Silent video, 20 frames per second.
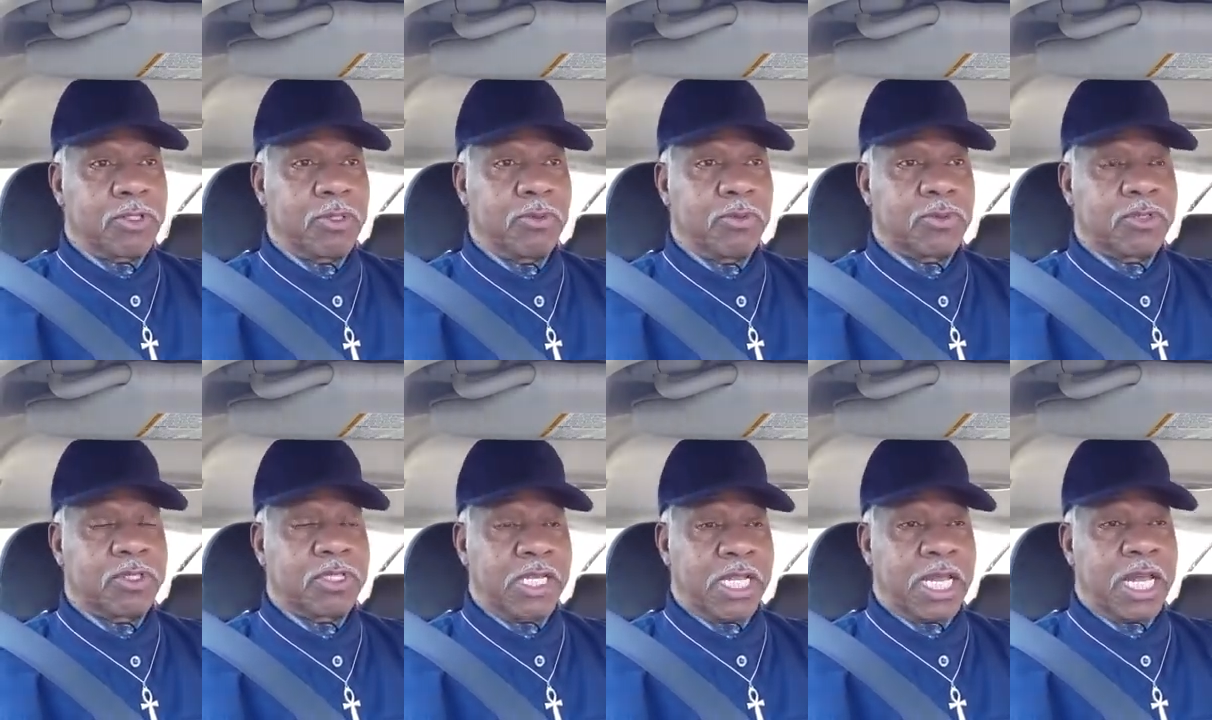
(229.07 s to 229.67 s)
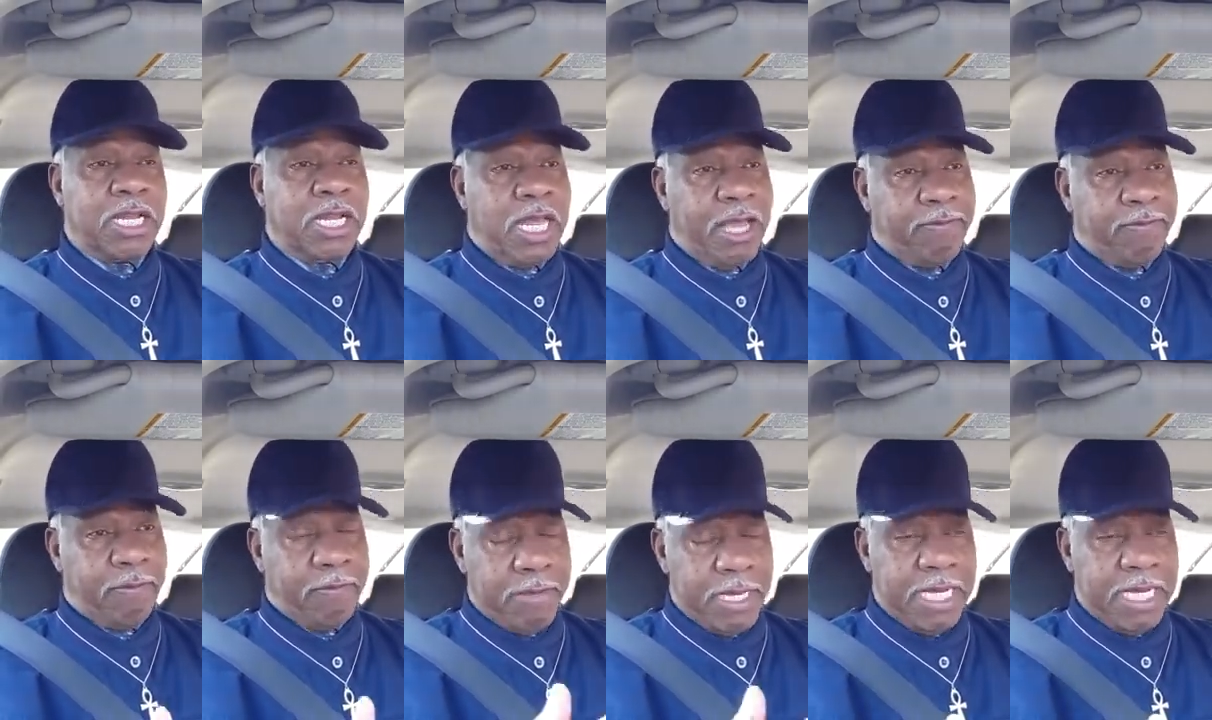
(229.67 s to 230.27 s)
to sit down and have
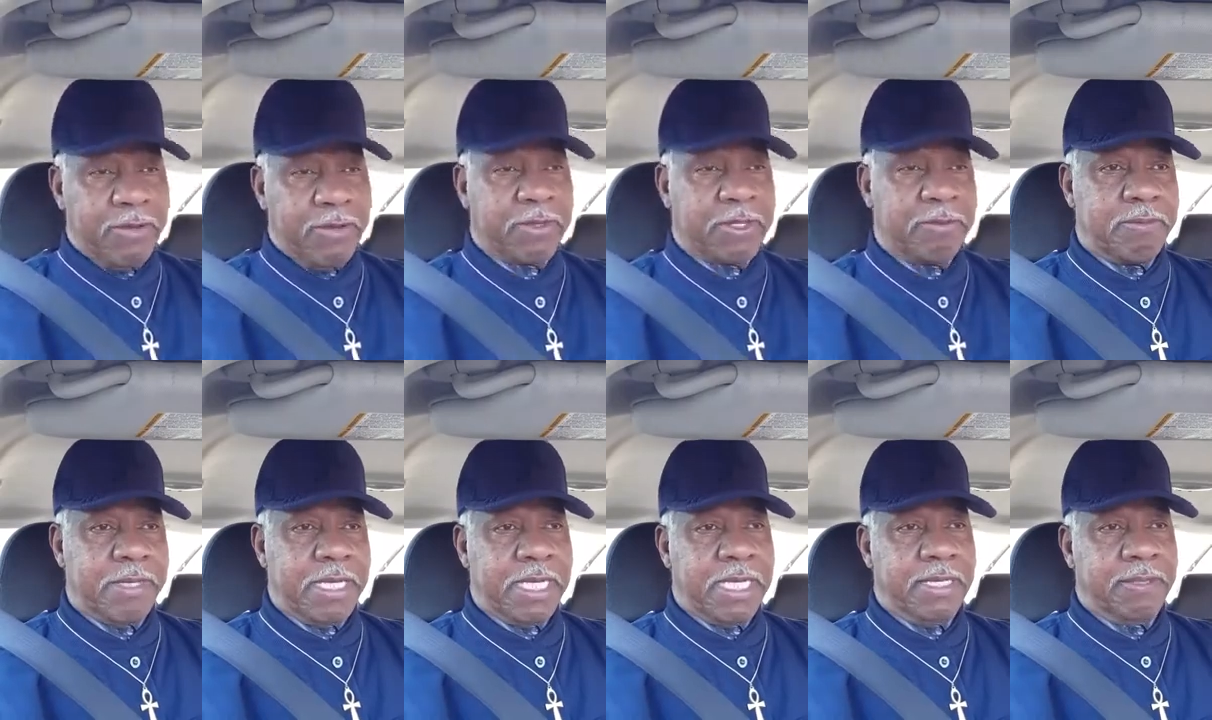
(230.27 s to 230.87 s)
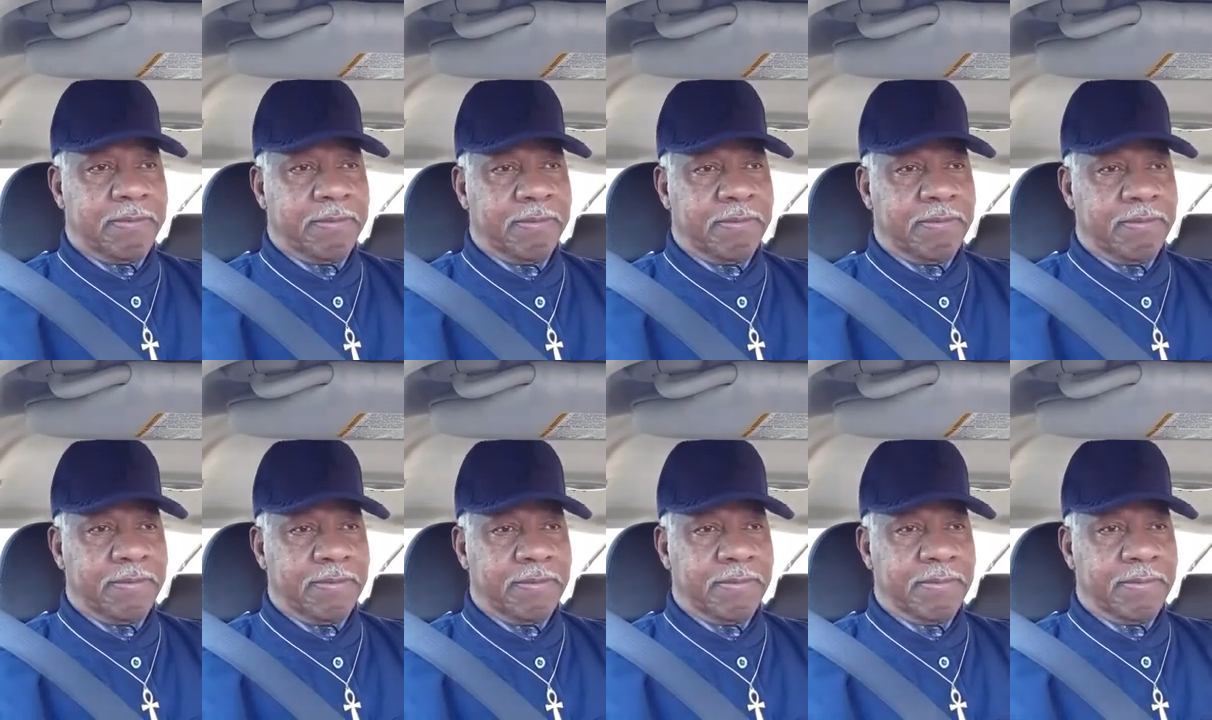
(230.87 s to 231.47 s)
a meeting with me,
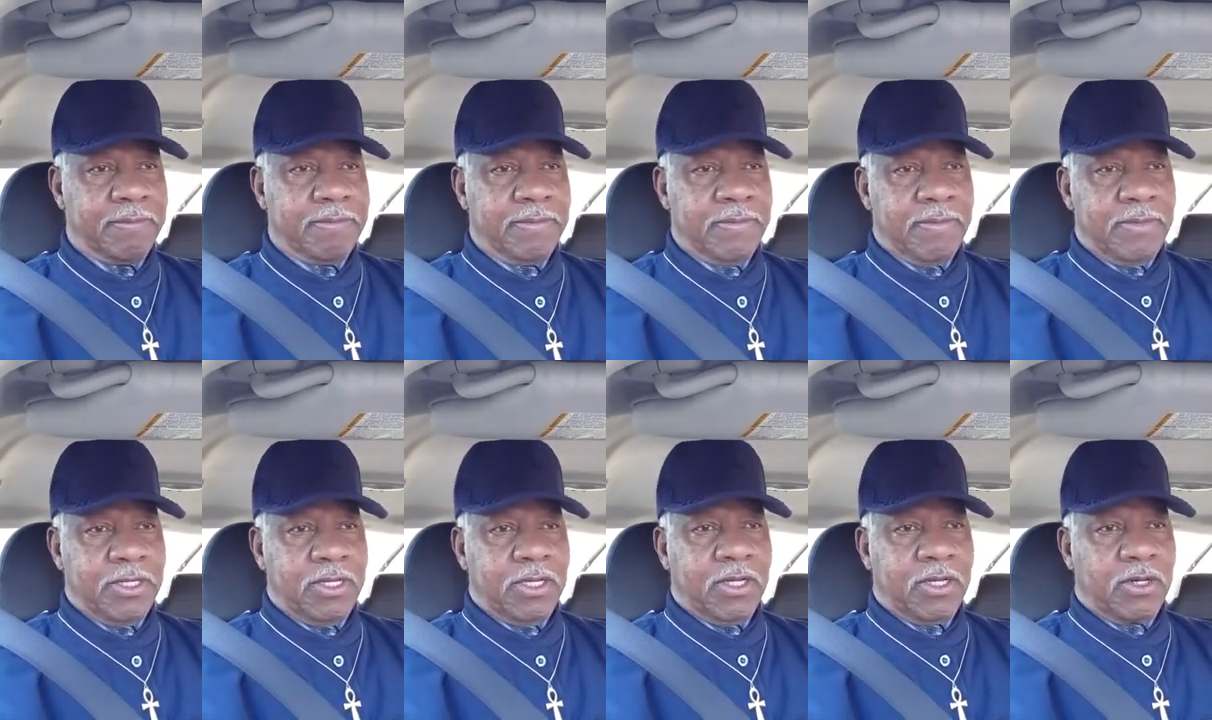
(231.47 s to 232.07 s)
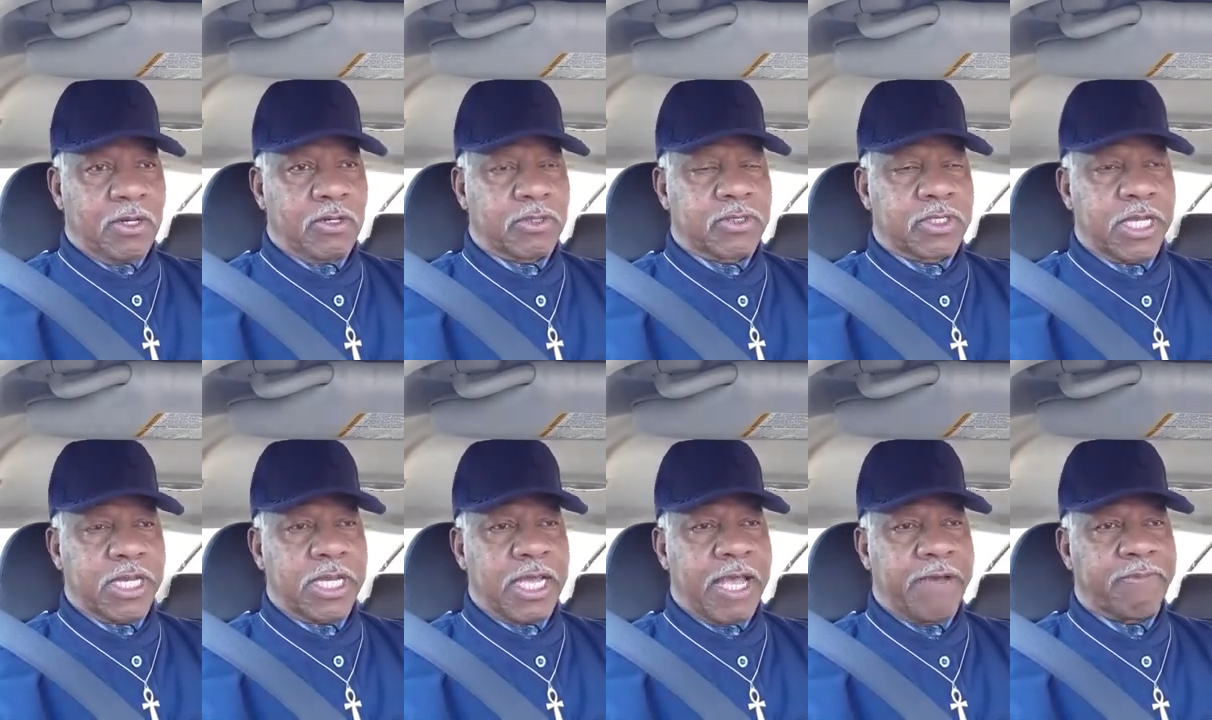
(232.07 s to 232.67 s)
because
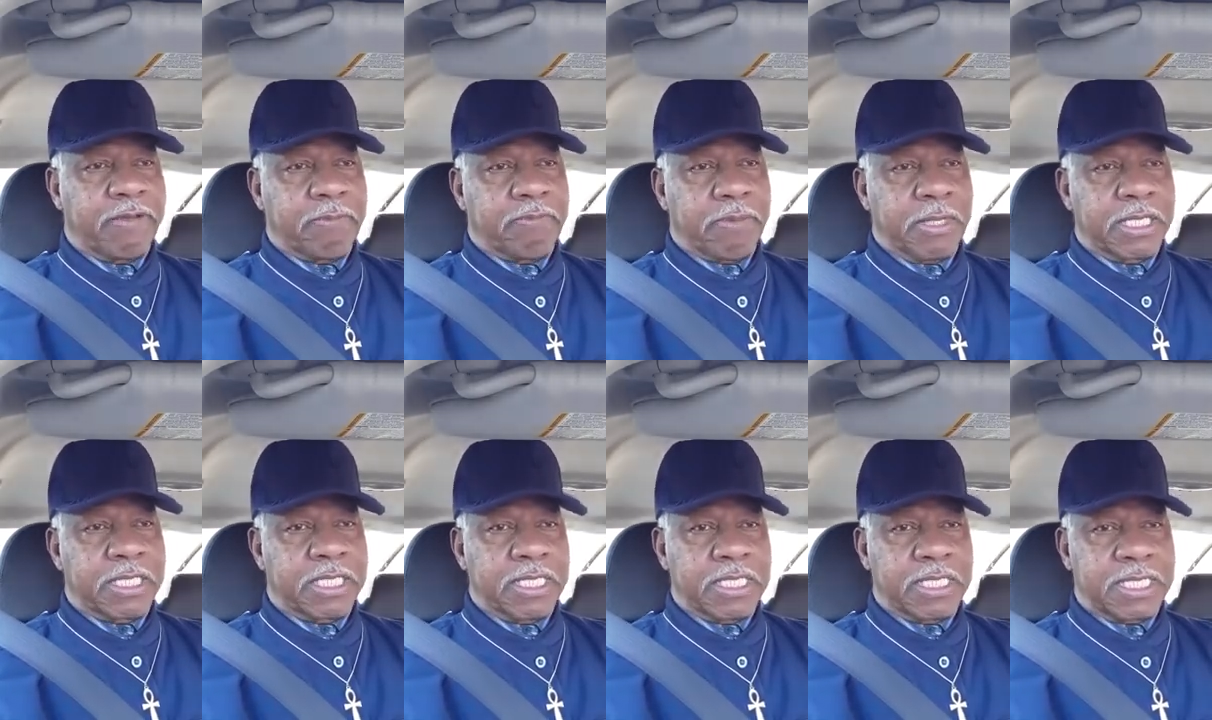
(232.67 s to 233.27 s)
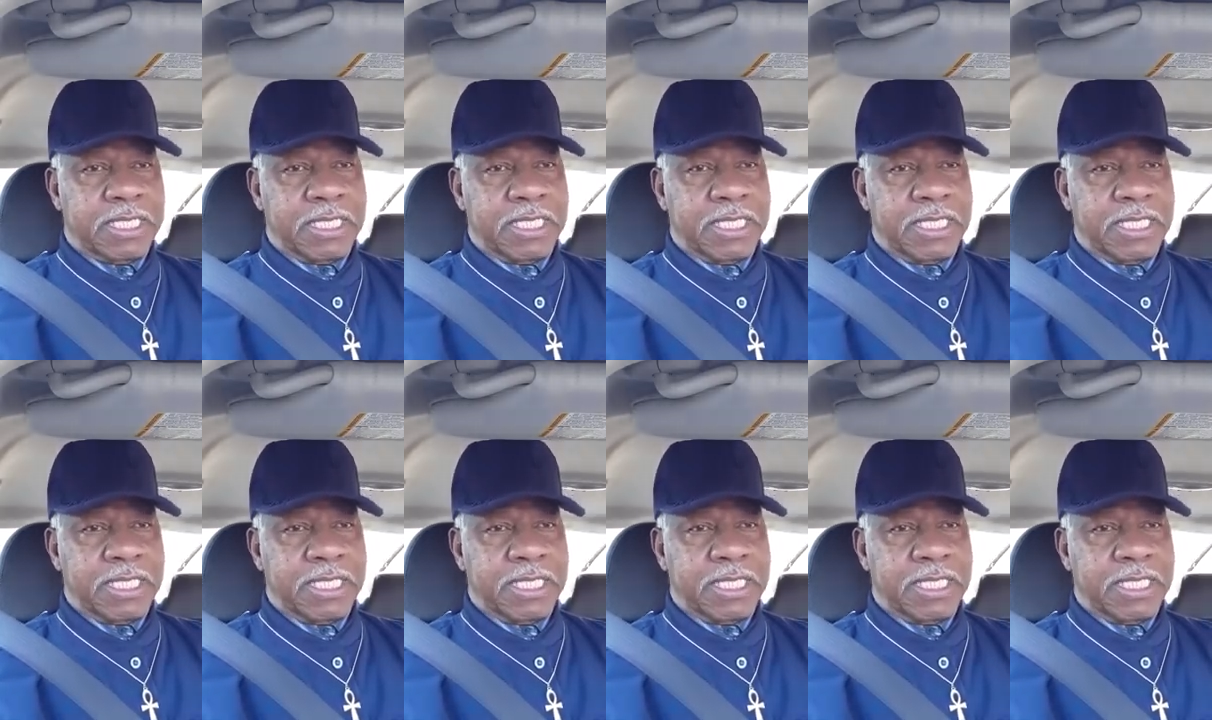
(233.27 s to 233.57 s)
they have a business,